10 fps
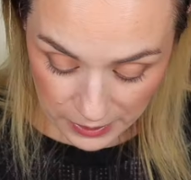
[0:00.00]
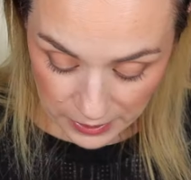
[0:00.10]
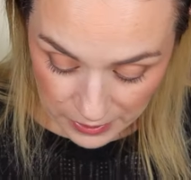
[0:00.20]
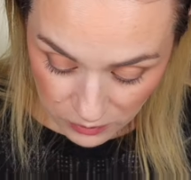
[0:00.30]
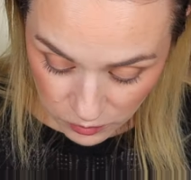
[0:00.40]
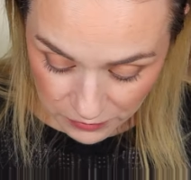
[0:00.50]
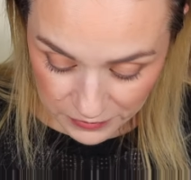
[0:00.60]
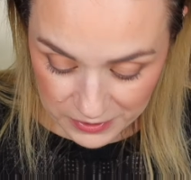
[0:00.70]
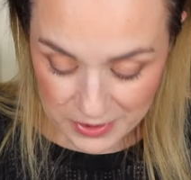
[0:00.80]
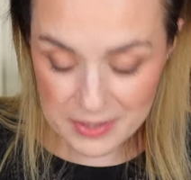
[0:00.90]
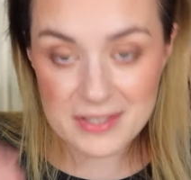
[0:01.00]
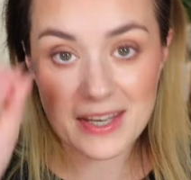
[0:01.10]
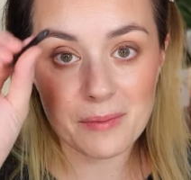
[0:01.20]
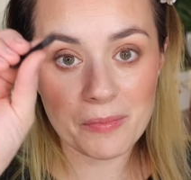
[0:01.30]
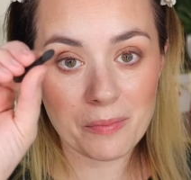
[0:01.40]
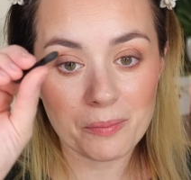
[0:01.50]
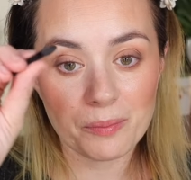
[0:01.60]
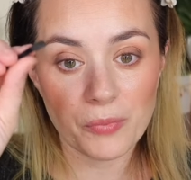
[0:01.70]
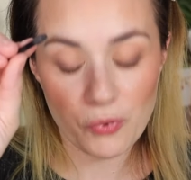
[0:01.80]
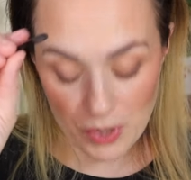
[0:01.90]
And now with the same
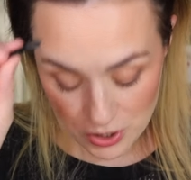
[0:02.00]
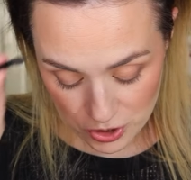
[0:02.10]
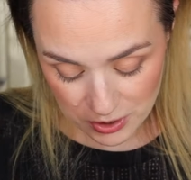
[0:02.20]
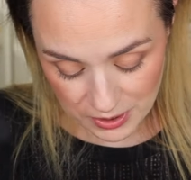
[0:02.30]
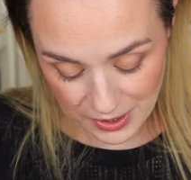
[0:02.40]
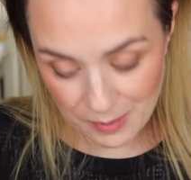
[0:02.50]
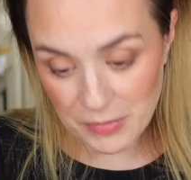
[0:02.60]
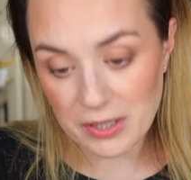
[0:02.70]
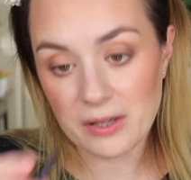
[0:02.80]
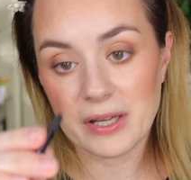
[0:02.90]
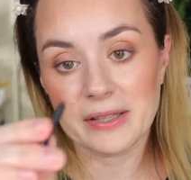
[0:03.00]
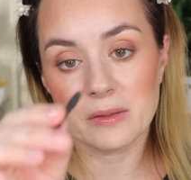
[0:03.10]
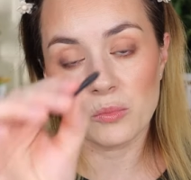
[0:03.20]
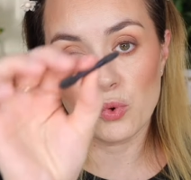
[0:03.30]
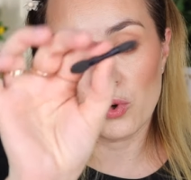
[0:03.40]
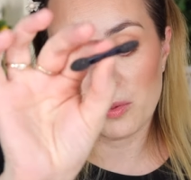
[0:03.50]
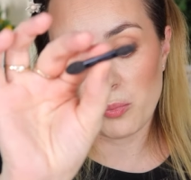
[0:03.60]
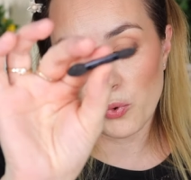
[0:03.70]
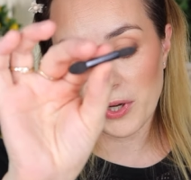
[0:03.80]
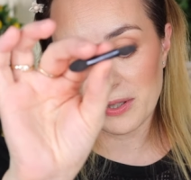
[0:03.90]
brush that it came in here, like the more
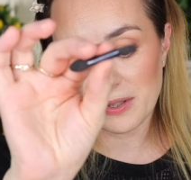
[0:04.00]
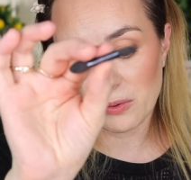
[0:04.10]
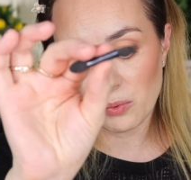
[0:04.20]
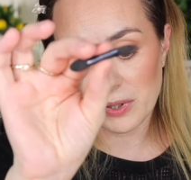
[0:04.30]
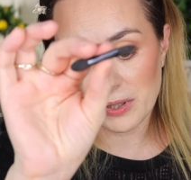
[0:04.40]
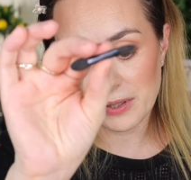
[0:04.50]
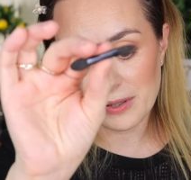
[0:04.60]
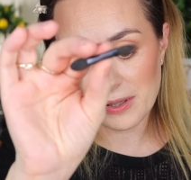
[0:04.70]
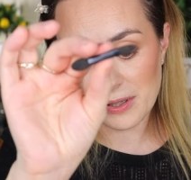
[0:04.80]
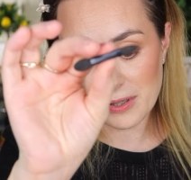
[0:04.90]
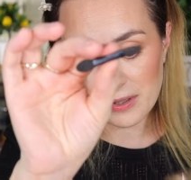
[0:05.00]
pointy one.